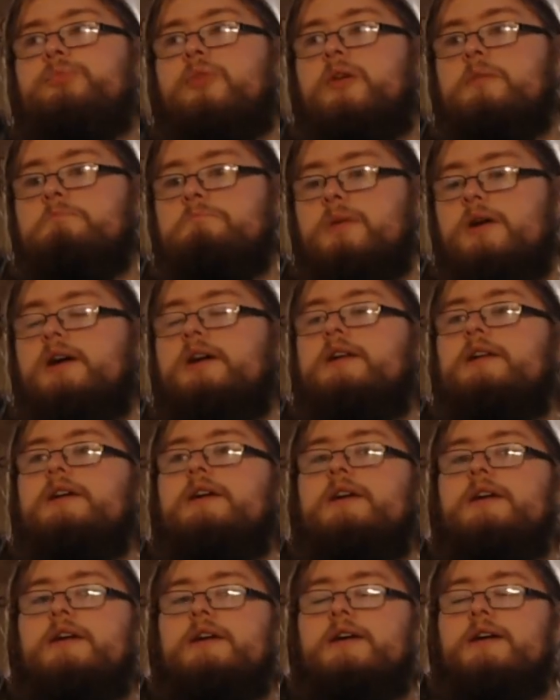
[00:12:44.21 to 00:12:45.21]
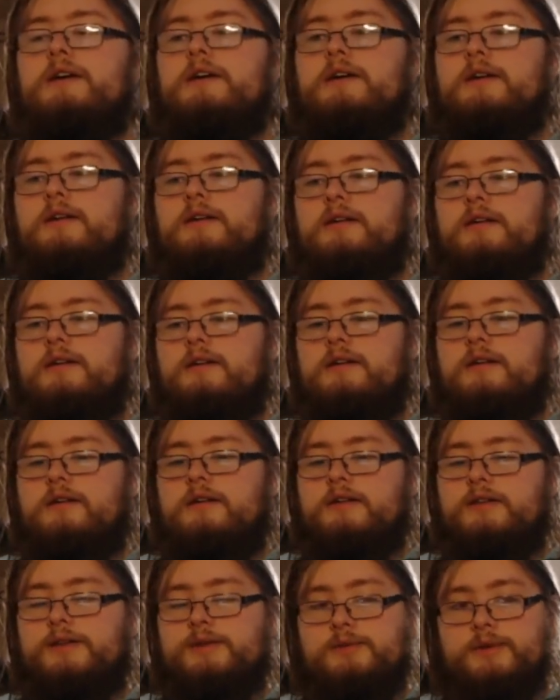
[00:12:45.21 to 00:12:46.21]
But
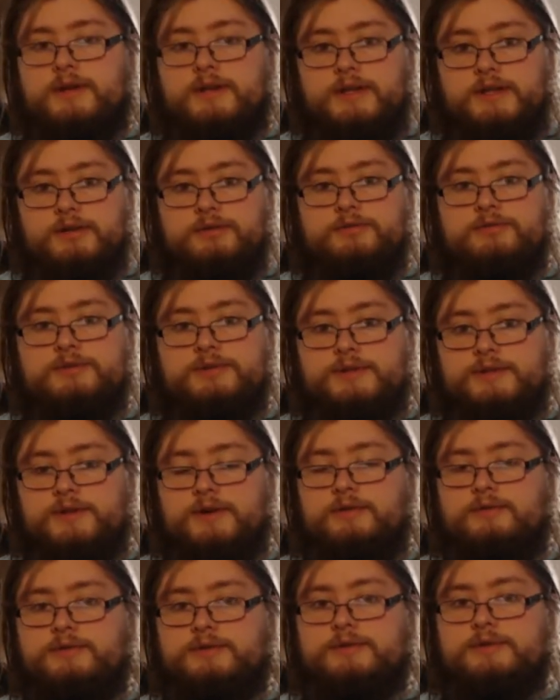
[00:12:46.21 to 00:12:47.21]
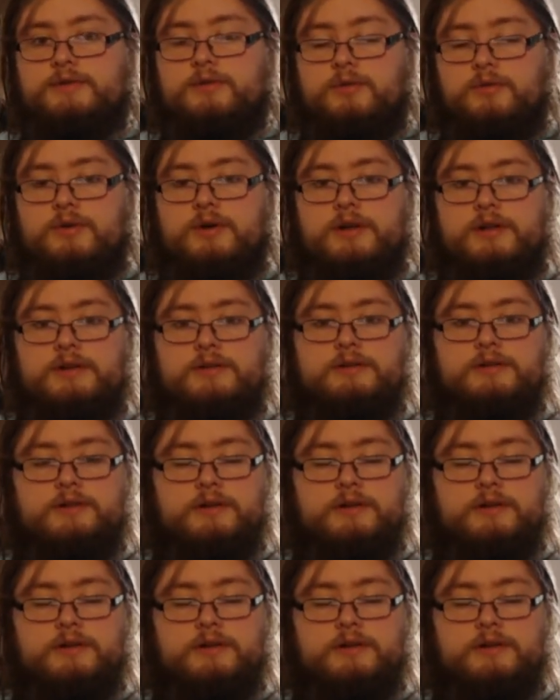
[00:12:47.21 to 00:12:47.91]
you can use those coins,